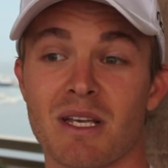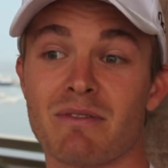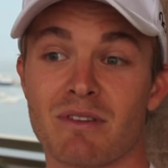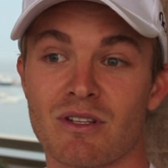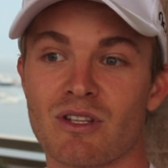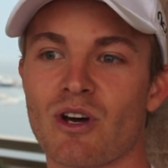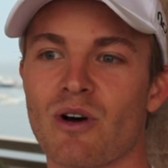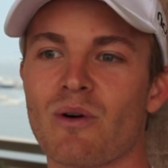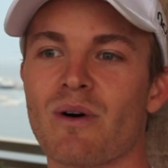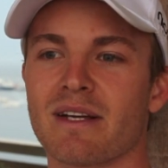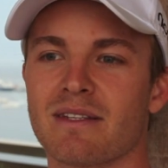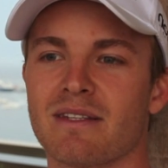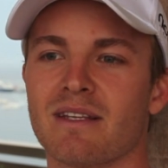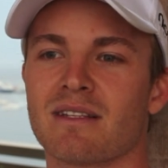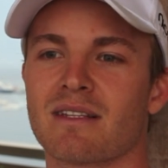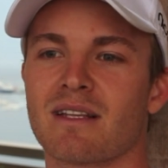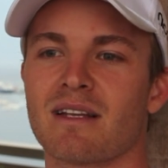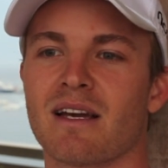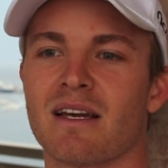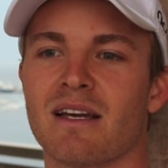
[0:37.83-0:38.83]
Even though I
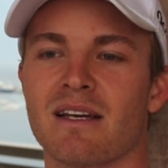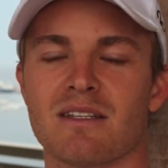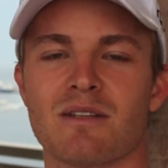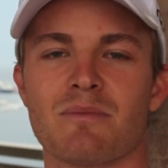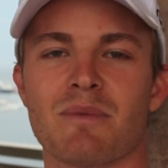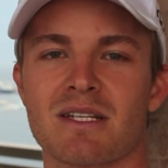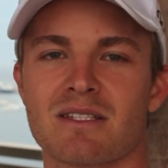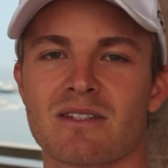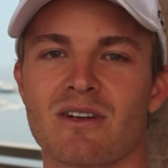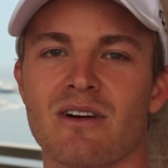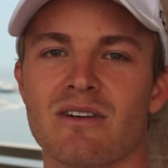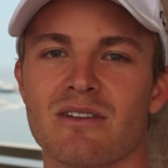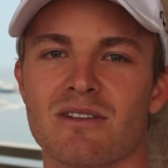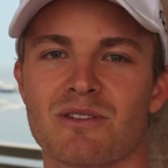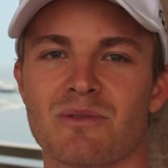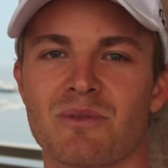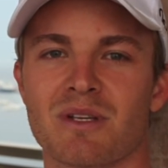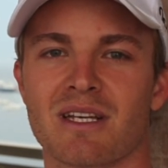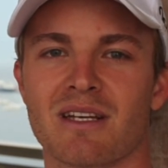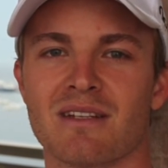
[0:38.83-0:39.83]
think that I had the best car
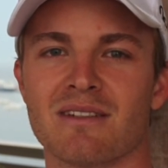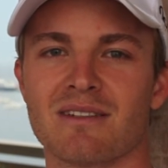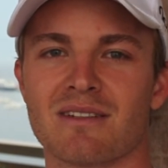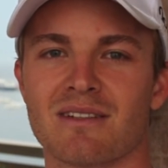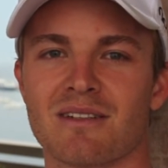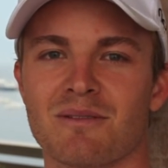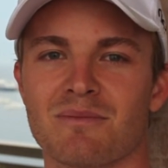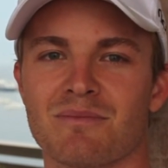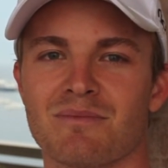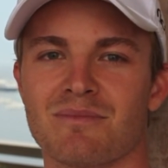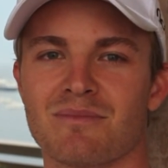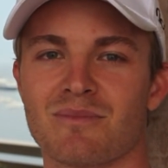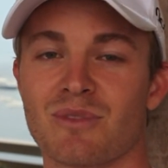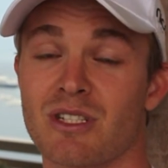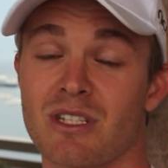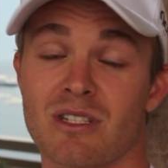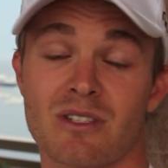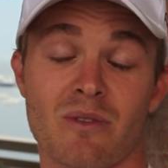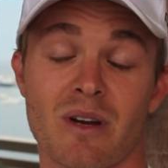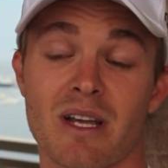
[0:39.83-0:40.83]
this weekend, um,
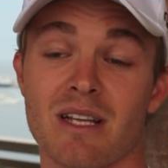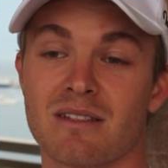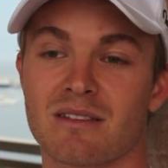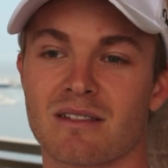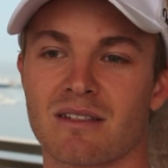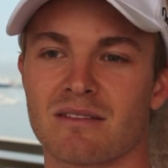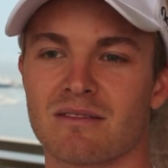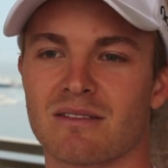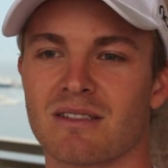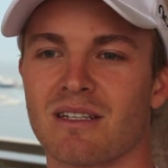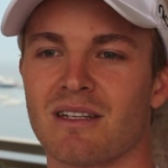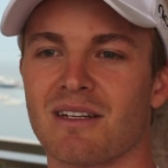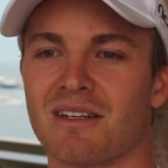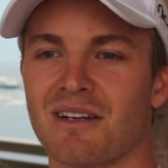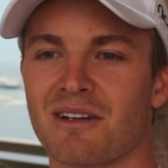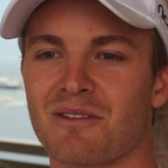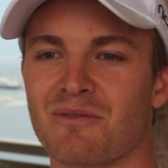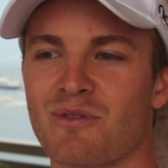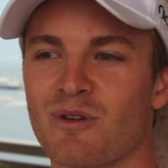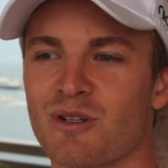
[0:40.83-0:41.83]
which is great. And
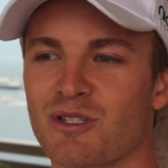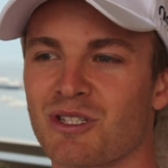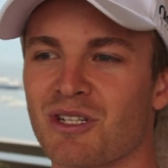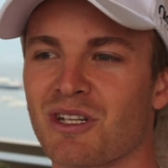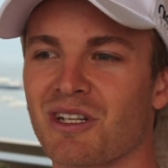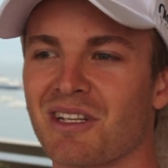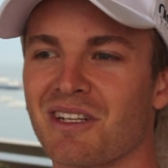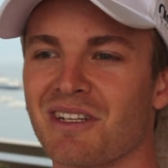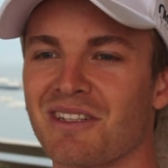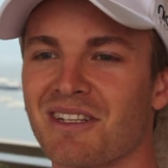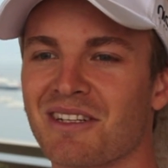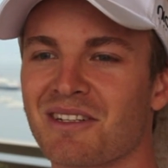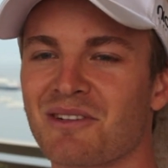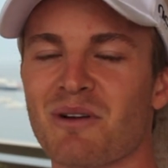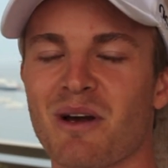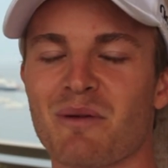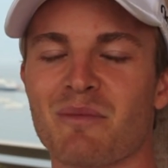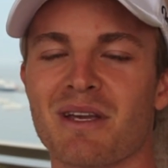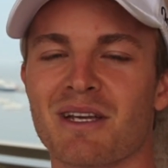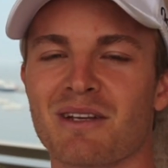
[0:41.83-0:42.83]
unfortunately, didn't
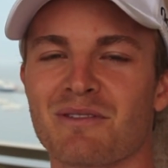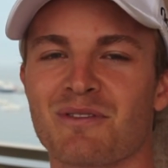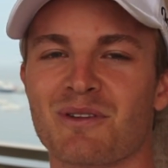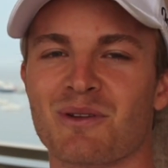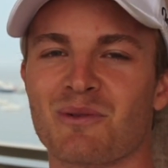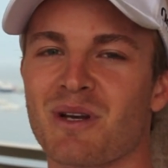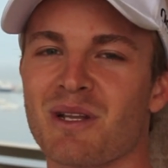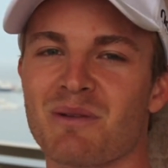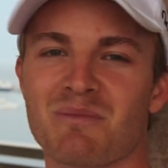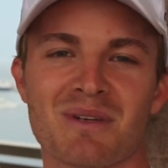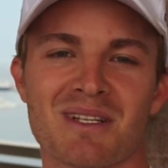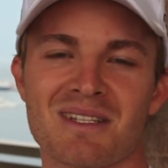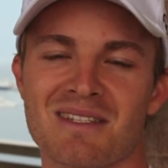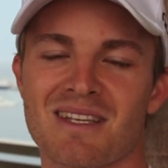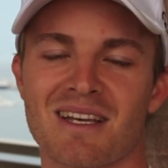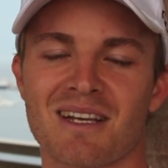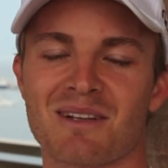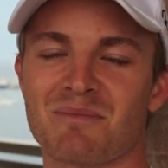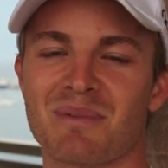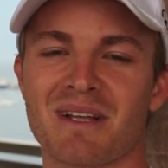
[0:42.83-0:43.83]
quite make it for the win. But
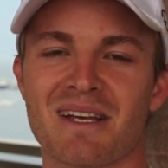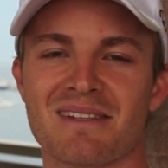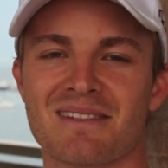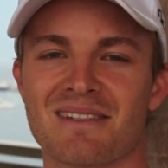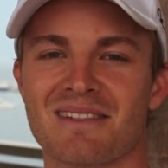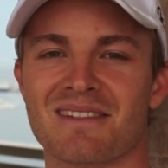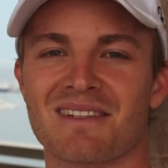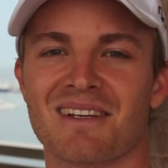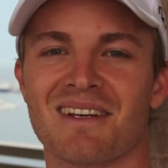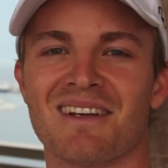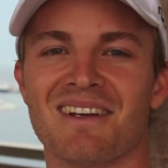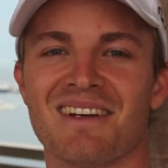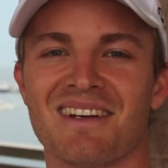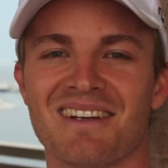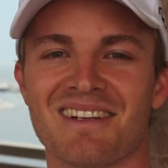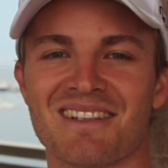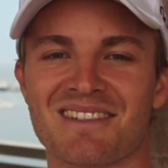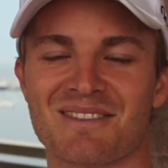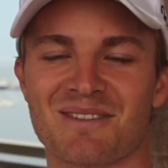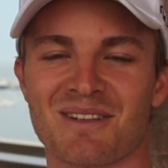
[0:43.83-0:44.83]
second place is
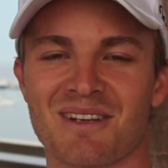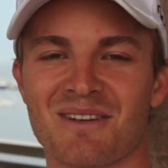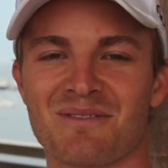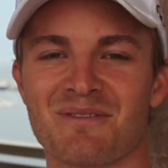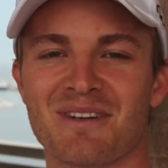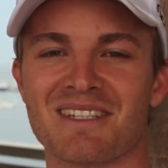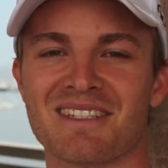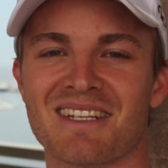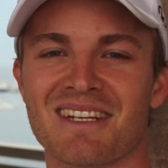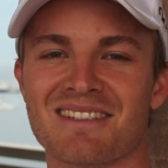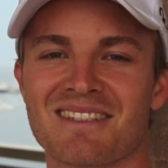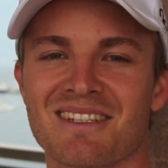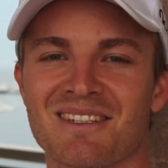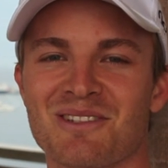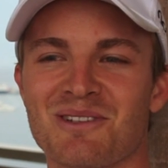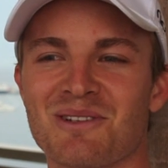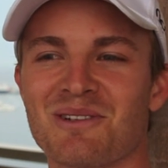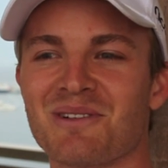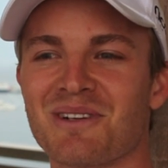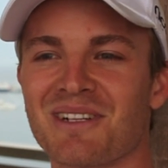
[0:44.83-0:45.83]
is uh,
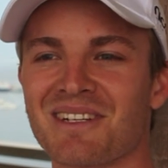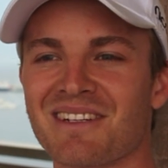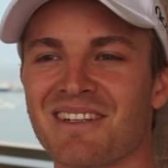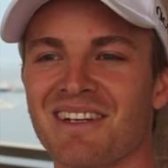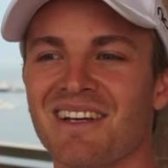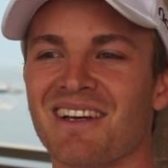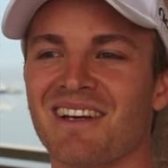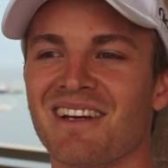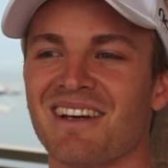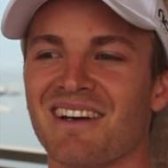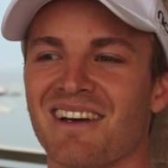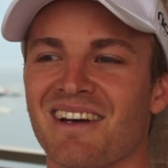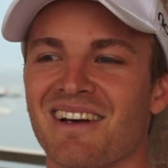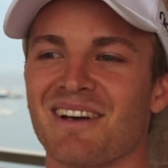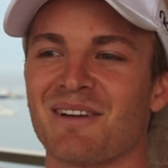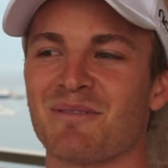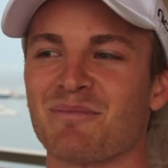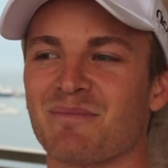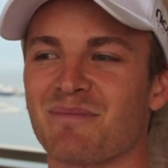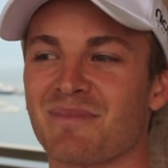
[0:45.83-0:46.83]
fantastic too. And
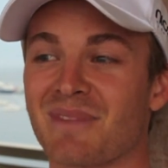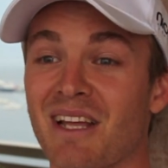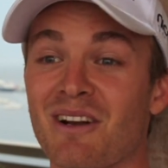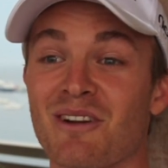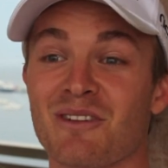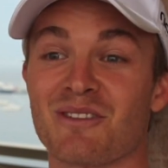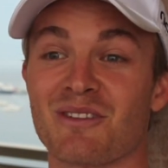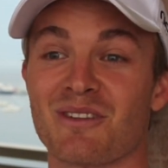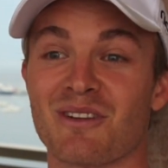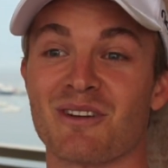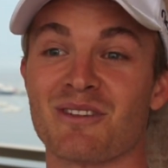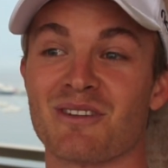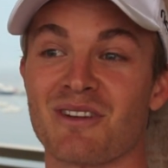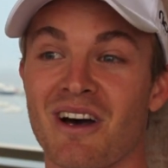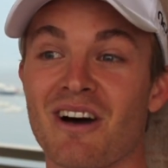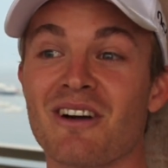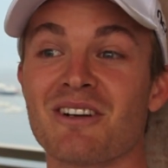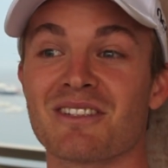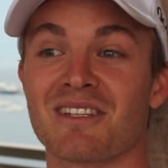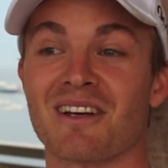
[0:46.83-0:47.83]
um, then on on the
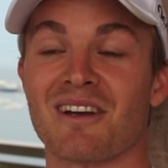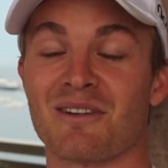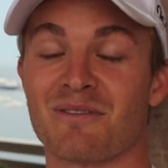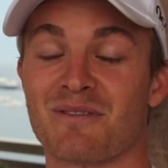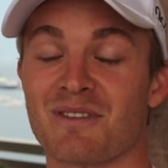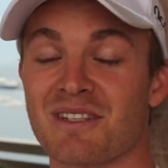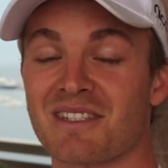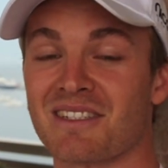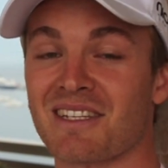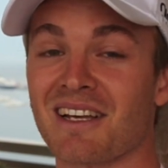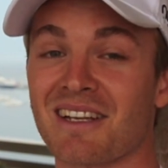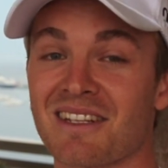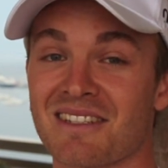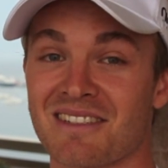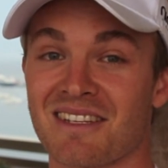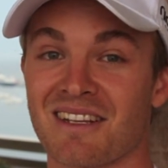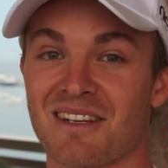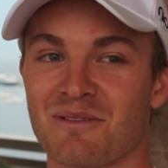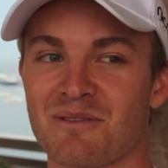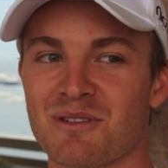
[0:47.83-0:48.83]
hard tire for the second
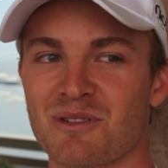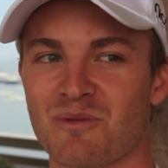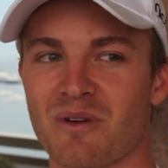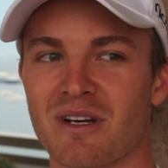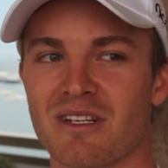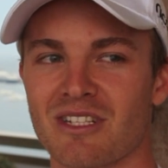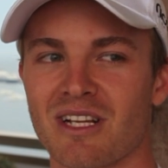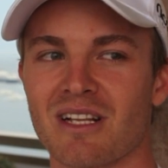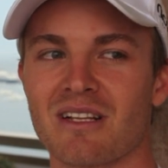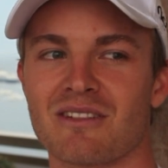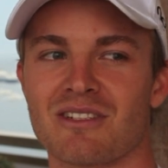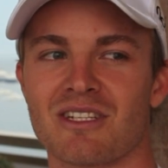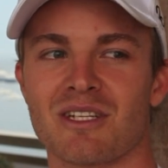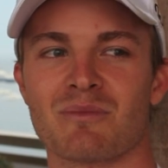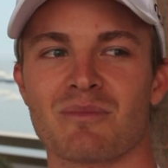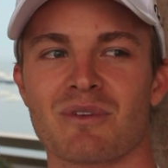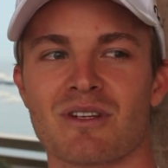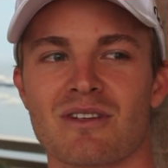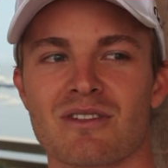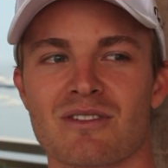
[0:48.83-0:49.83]
stint, it was quite
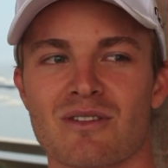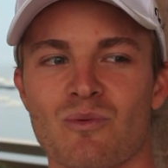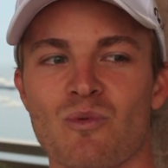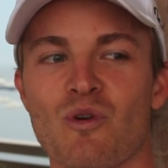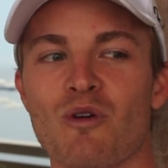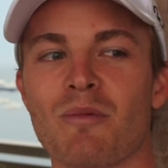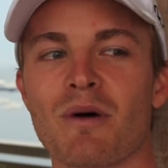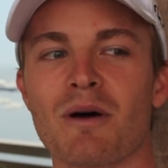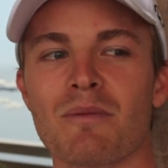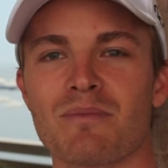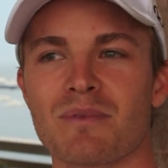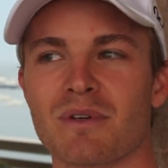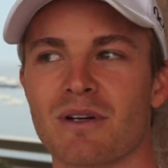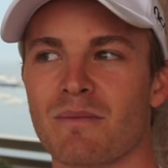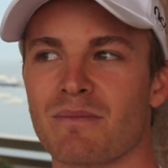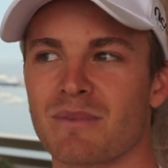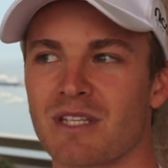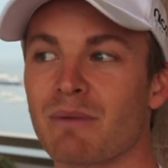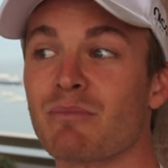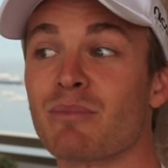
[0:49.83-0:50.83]
challenging because the warm up
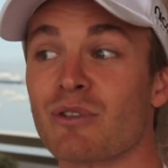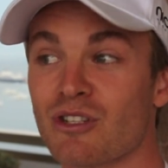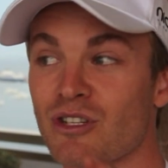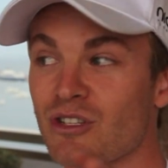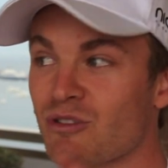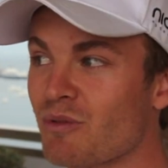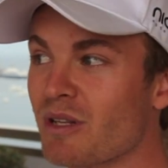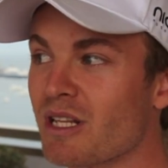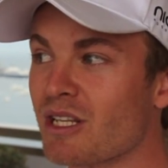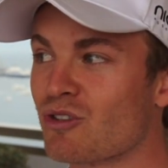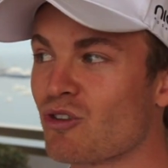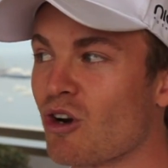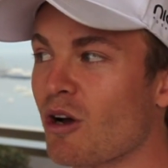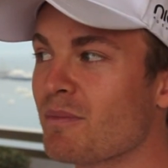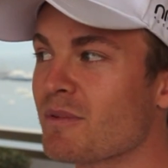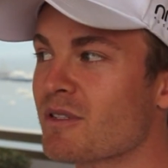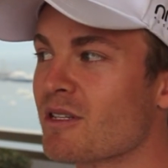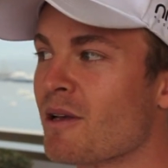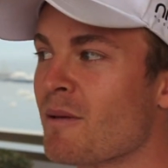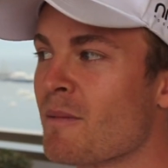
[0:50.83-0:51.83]
um, temperatures really
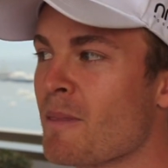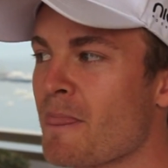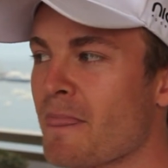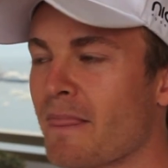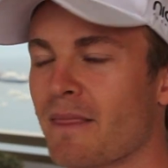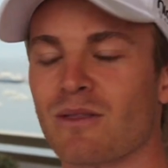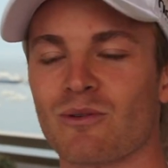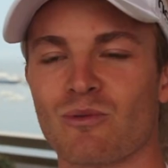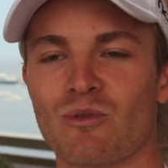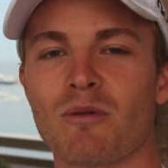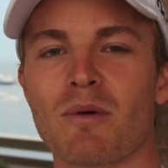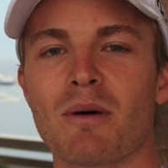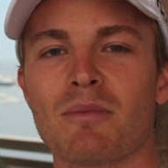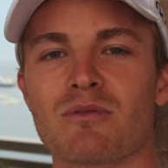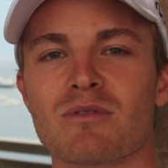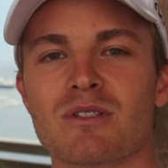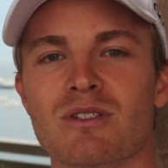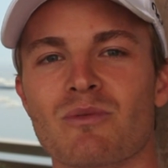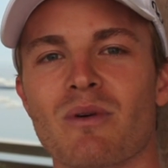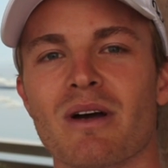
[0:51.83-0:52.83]
dropped, and the warm
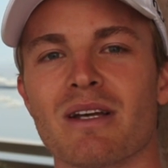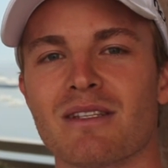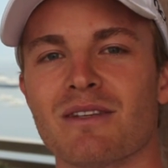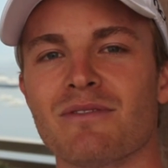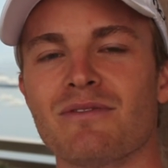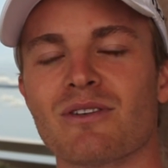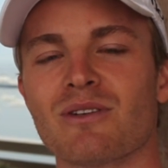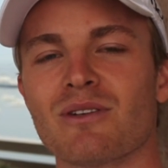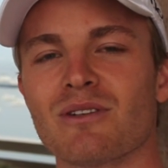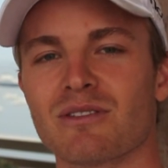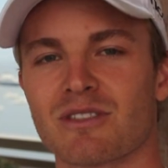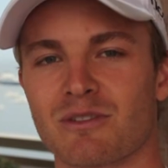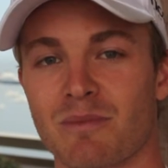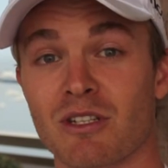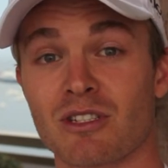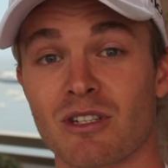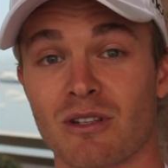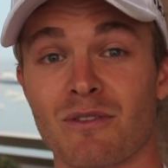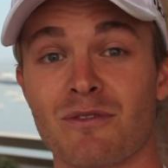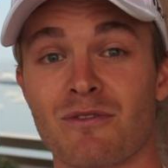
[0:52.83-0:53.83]
up was quite difficult,
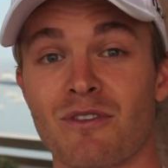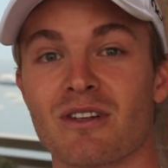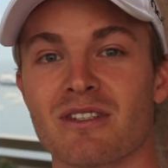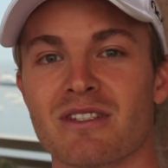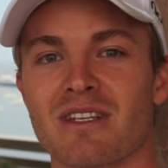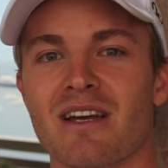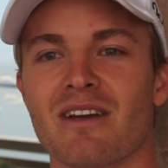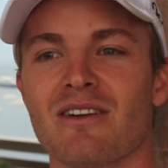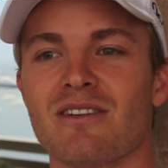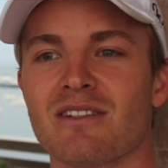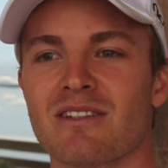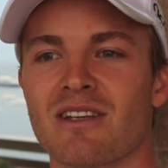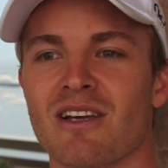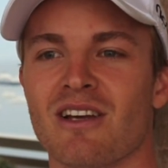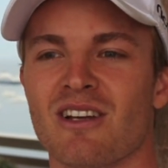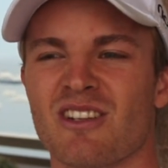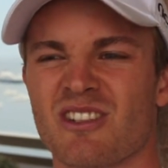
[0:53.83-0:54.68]
especially on the front tires.